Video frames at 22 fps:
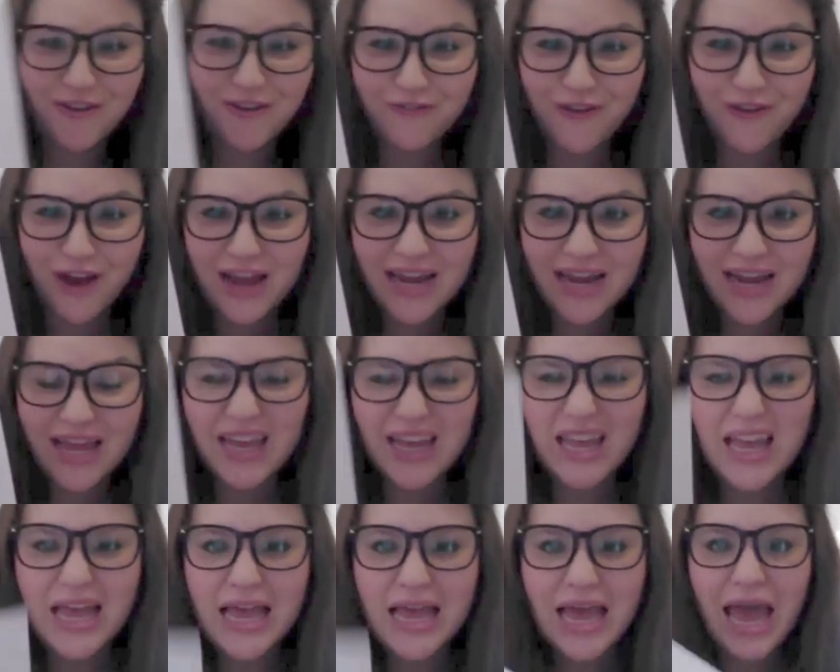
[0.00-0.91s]
Friday.
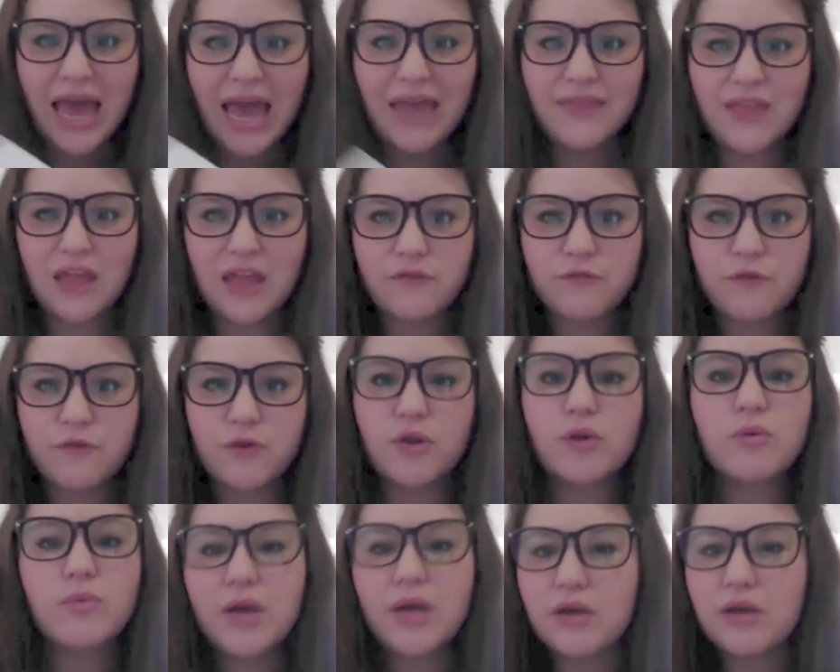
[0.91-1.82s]
And then for
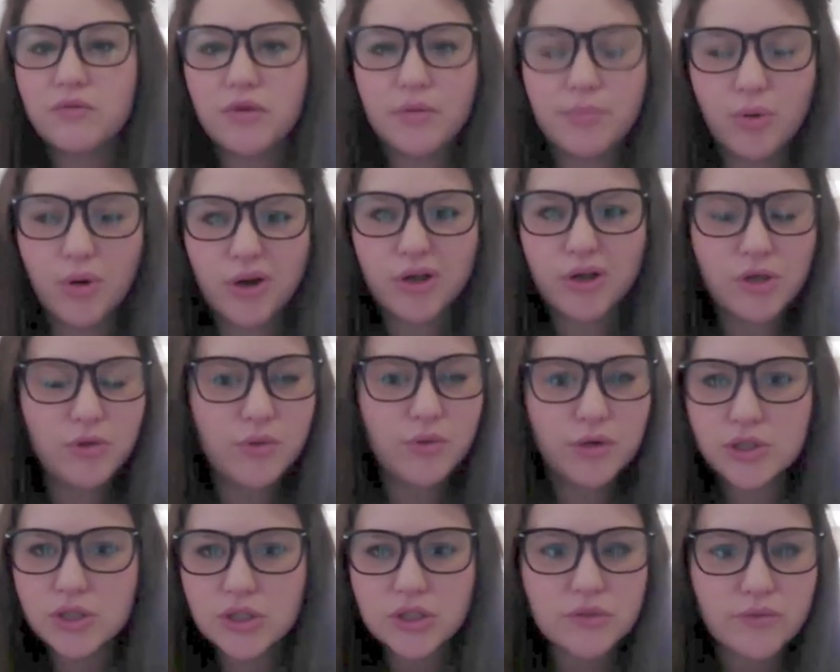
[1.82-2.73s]
the written report, you
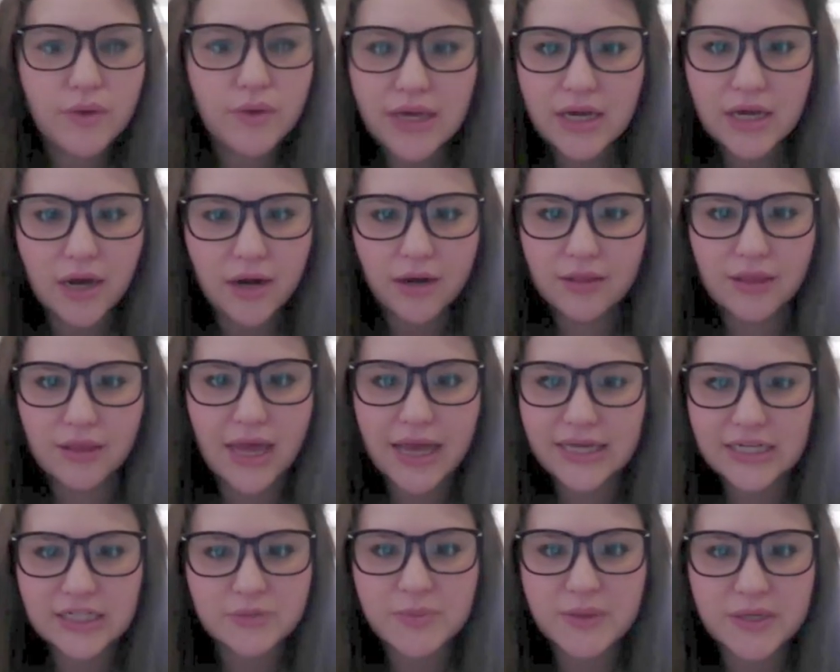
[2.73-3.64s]
can just write it on a
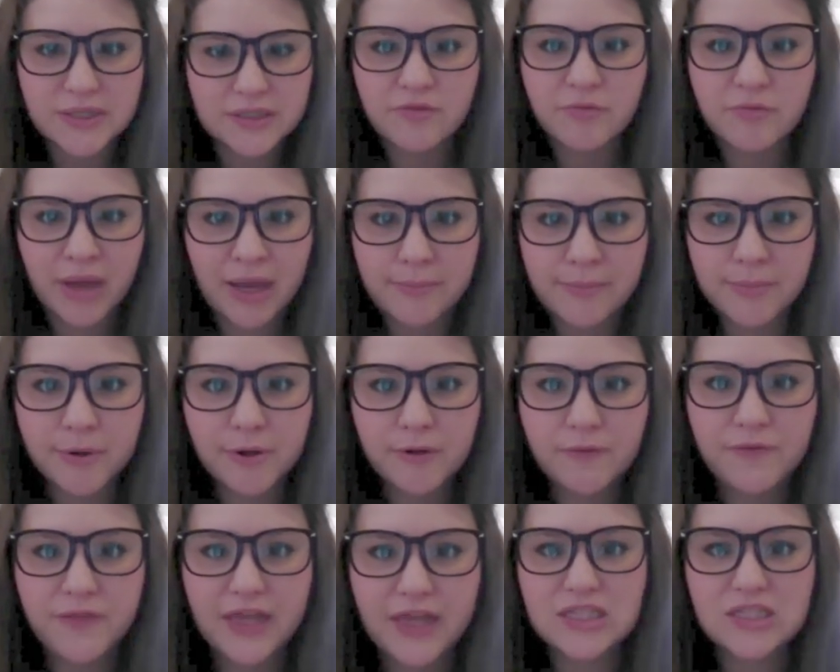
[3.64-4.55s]
lined piece of
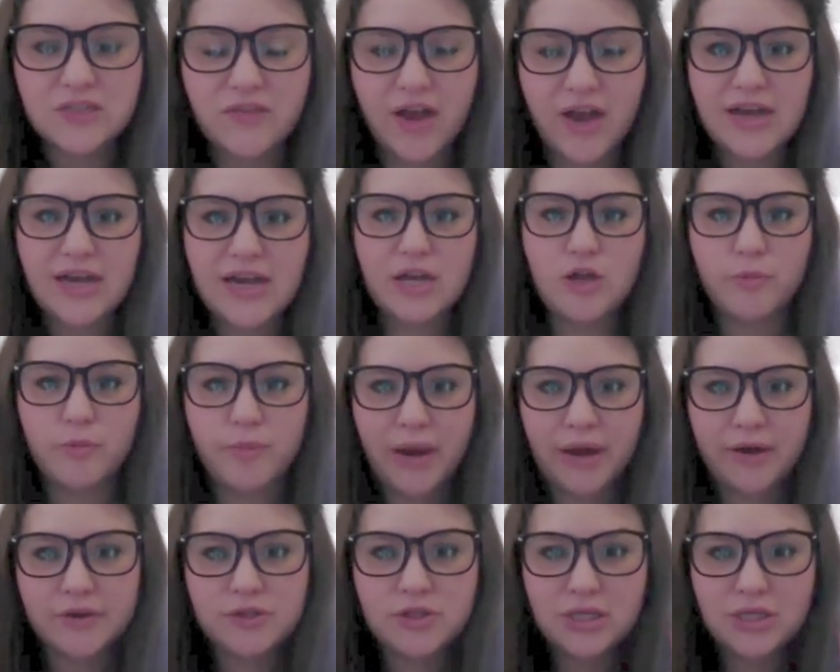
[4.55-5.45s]
paper. That's fine. And your
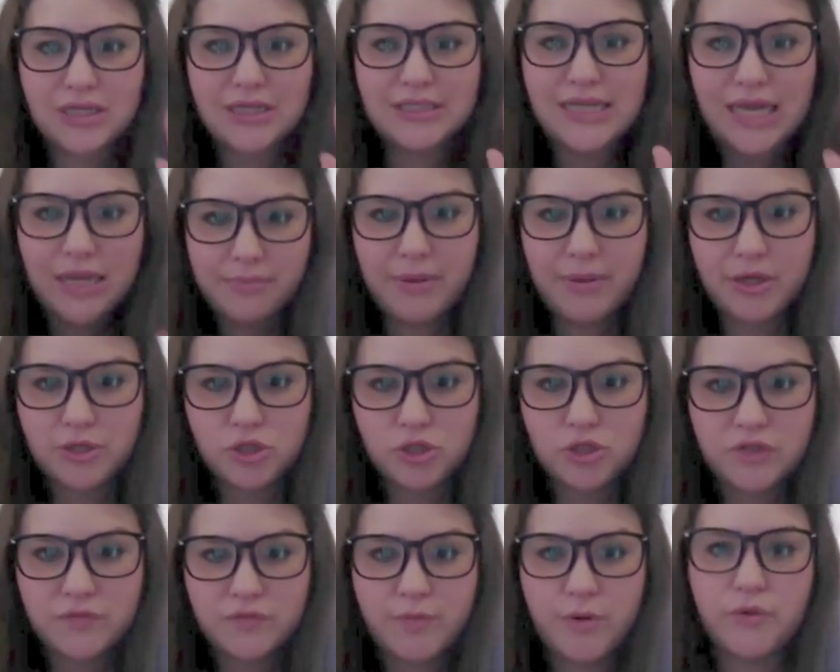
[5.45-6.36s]
parents are going to take
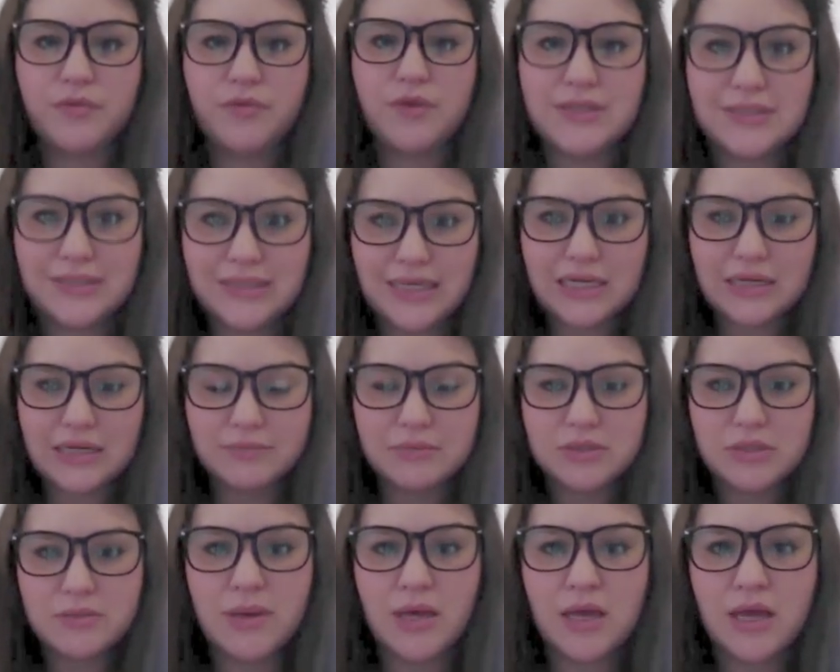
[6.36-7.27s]
pictures of both and send them
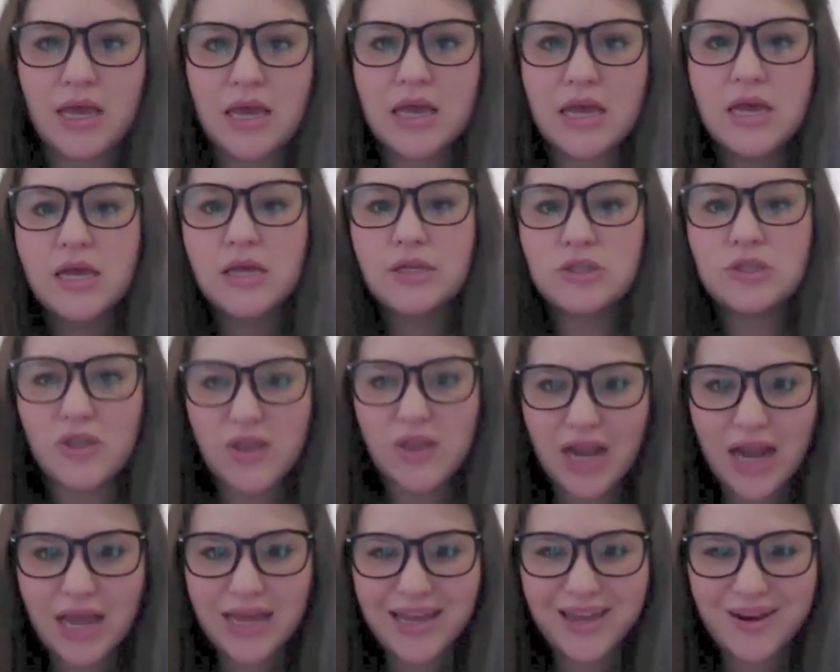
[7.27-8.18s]
to me so that
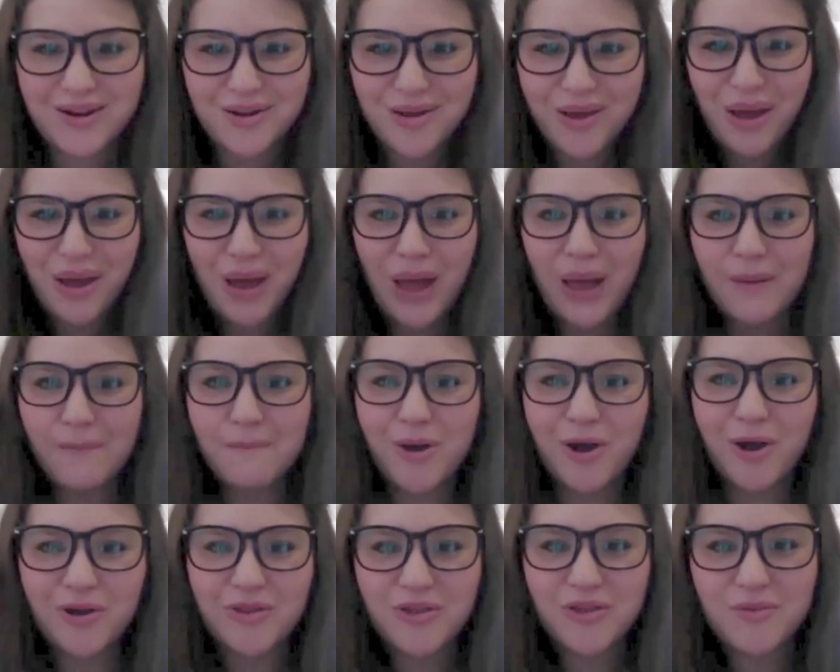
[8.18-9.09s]
I can
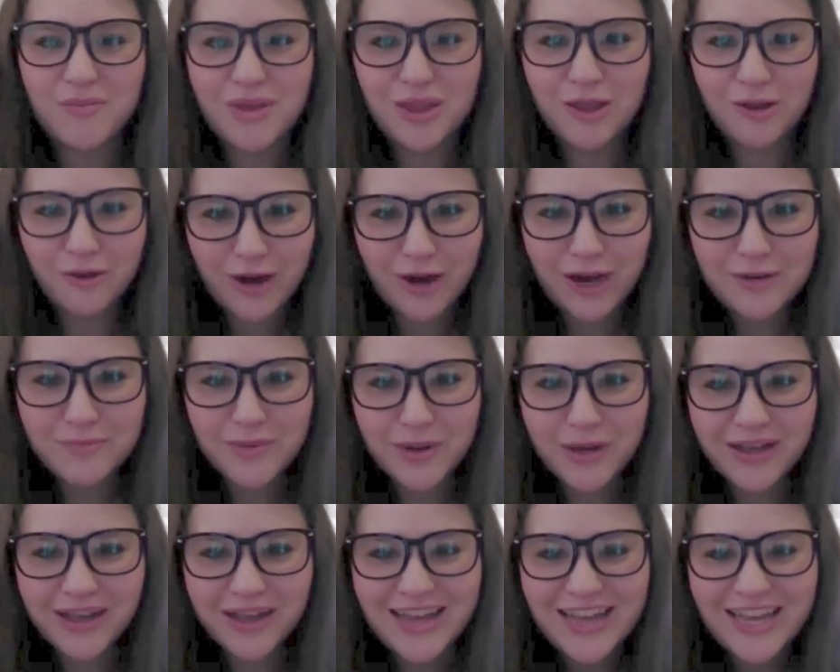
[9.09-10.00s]
mark them in the grade book.
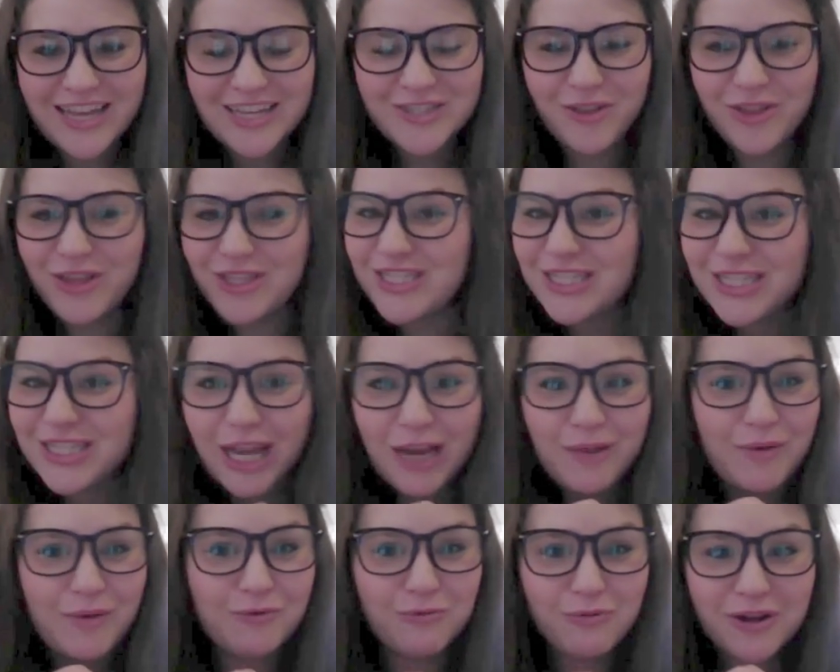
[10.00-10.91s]
So this is going
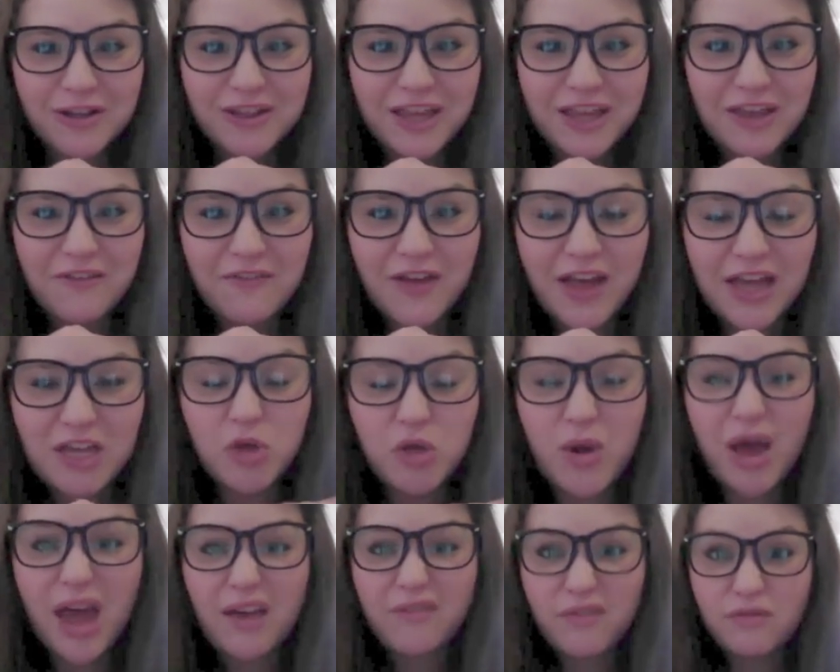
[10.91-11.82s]
to be really fun. You
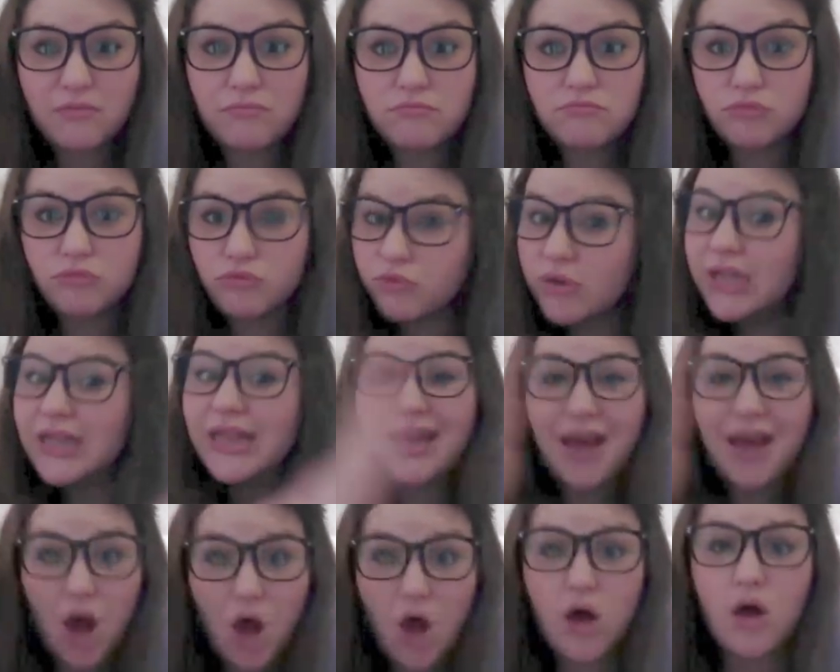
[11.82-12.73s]
have
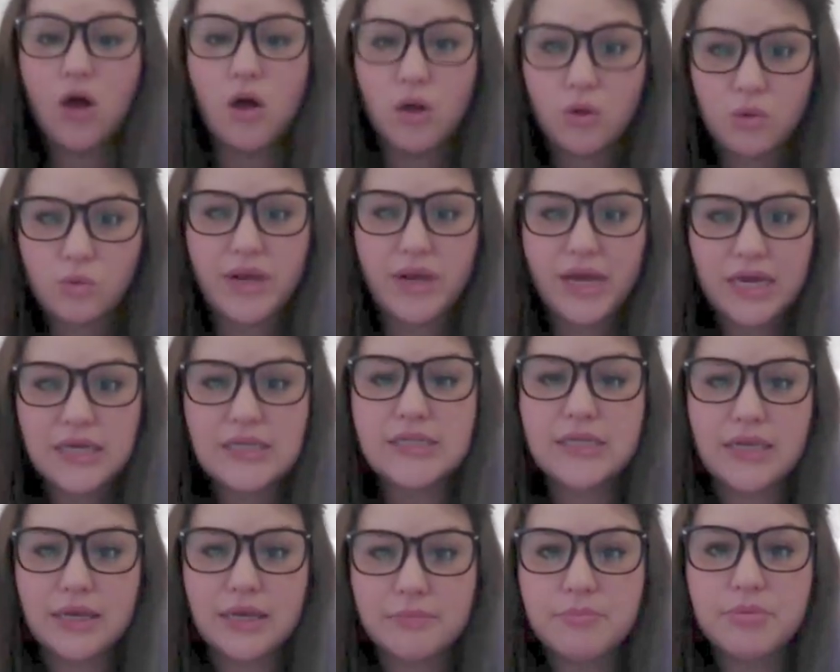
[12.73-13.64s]
really all week
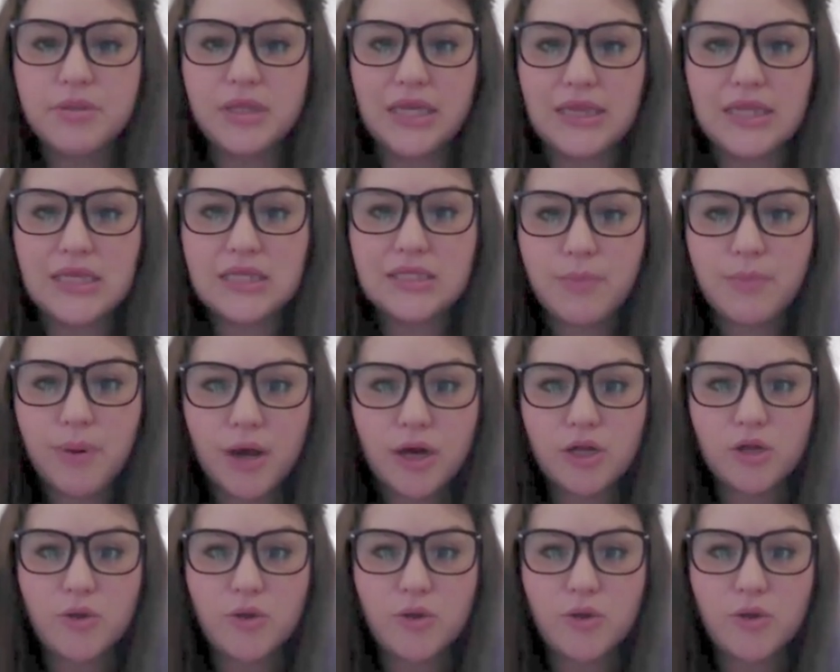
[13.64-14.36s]
to complete this part.